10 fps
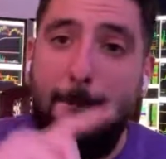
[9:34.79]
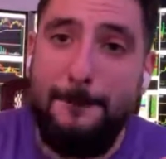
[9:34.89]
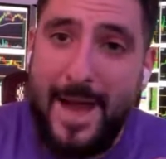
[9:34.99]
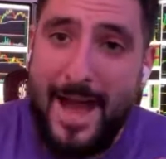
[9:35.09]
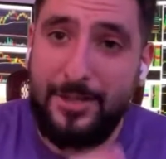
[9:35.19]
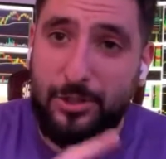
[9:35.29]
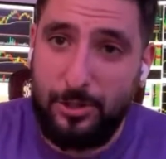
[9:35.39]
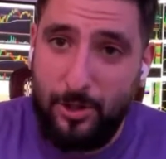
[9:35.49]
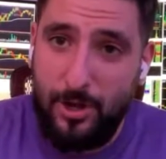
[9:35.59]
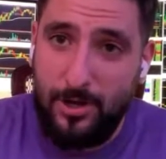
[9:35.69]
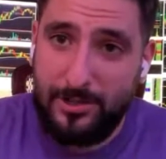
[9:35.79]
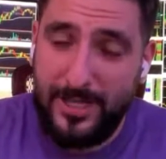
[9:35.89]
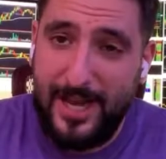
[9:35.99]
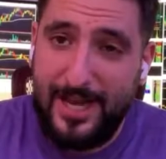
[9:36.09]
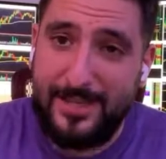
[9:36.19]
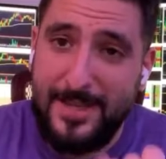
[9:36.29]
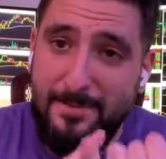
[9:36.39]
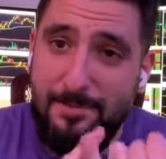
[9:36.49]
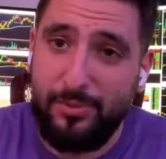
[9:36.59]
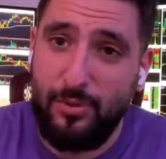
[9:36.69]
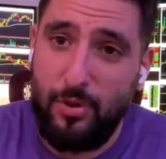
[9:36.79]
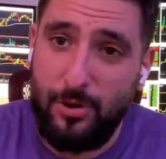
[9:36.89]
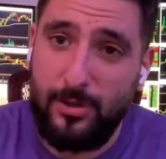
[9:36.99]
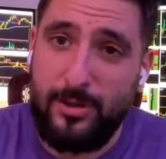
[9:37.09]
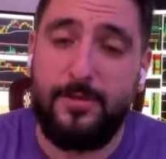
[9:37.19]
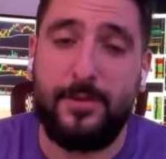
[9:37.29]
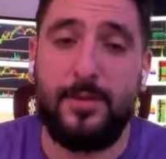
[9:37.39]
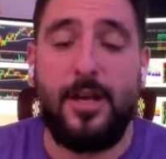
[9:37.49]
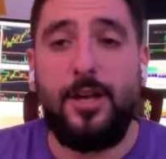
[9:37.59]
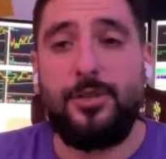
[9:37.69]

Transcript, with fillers: max loss at the broker level.